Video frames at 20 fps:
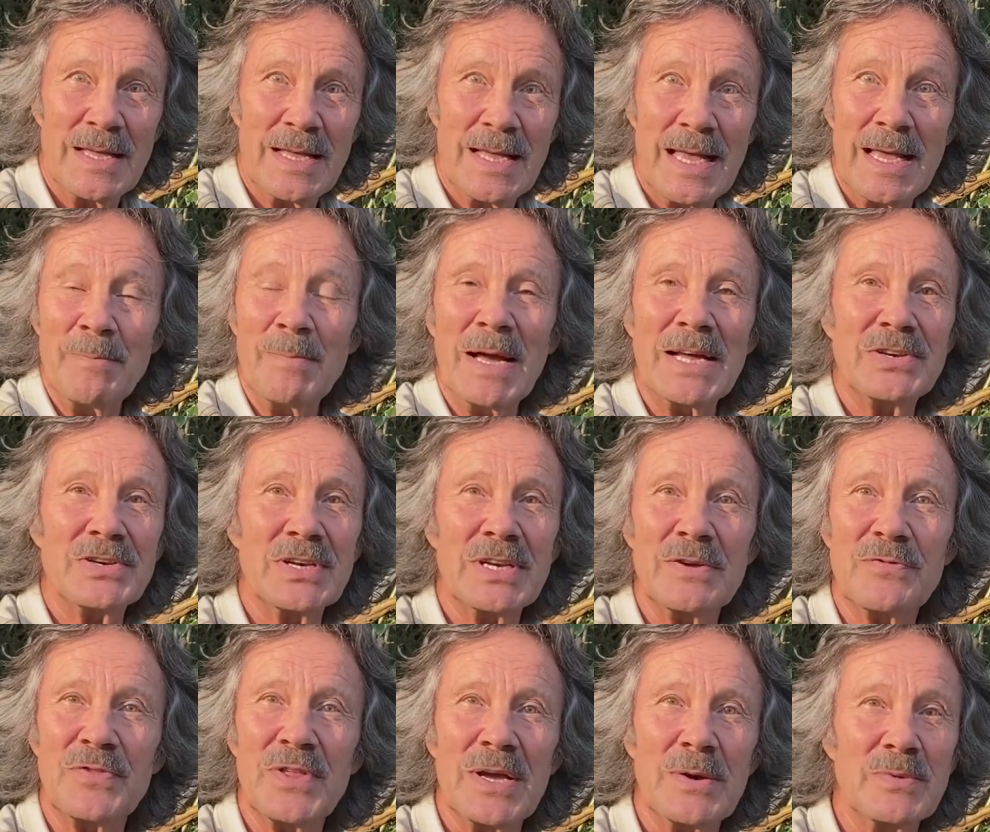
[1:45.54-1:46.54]
Imagine
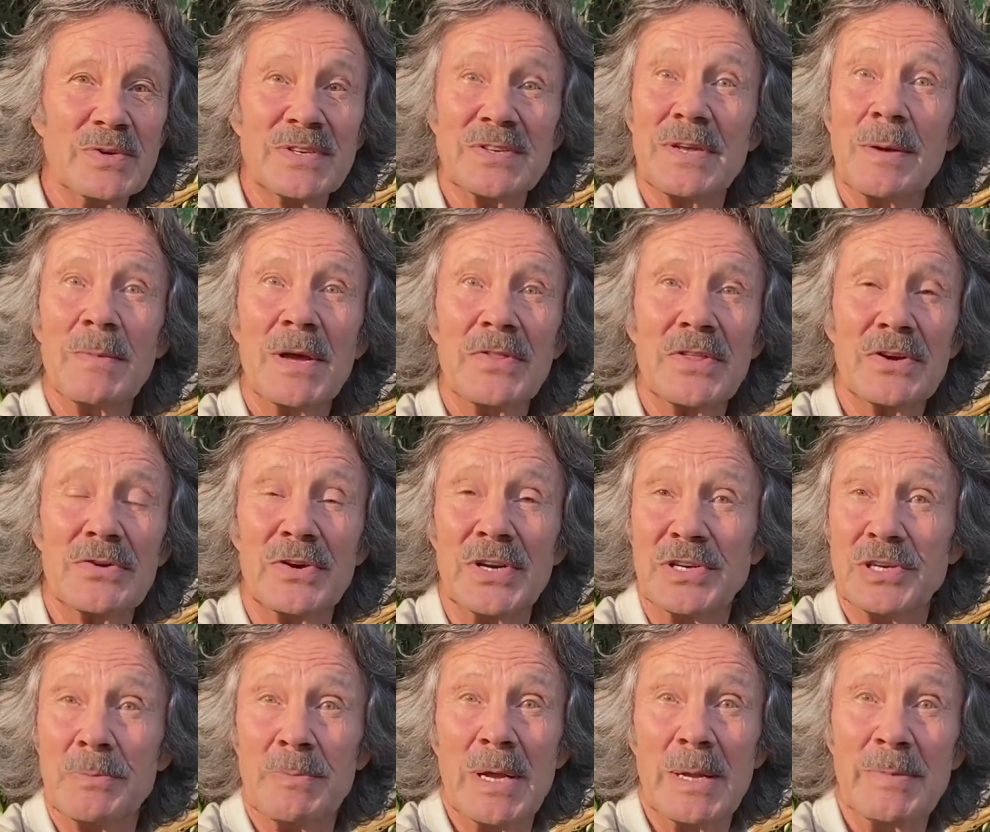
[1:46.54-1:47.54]
if there was some other
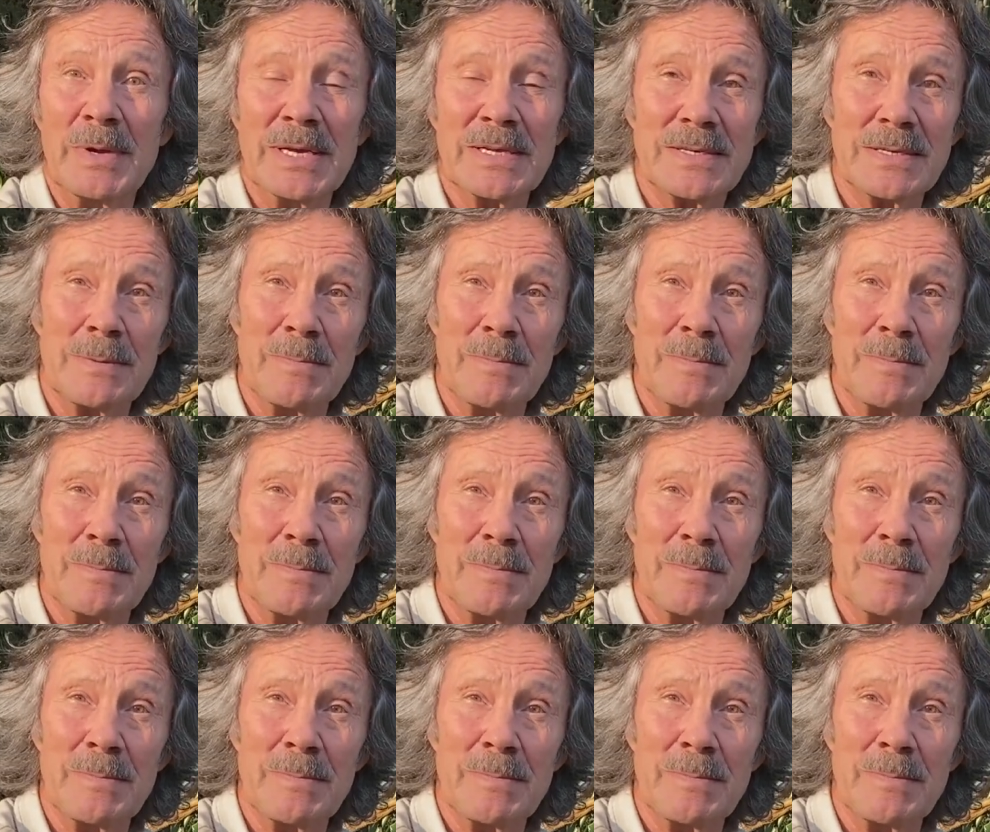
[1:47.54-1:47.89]
creature, maybe it's a